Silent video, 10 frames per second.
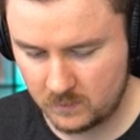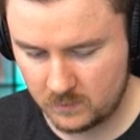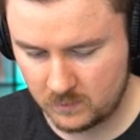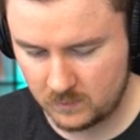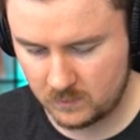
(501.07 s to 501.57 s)

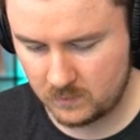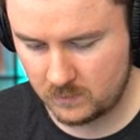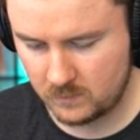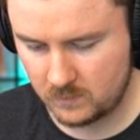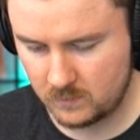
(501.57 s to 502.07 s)

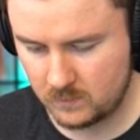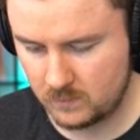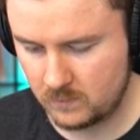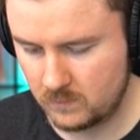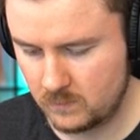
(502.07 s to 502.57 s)

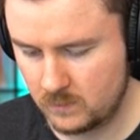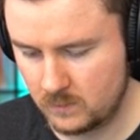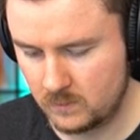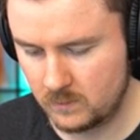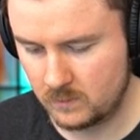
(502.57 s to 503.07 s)

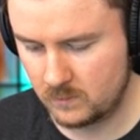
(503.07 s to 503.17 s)
(no one is talking)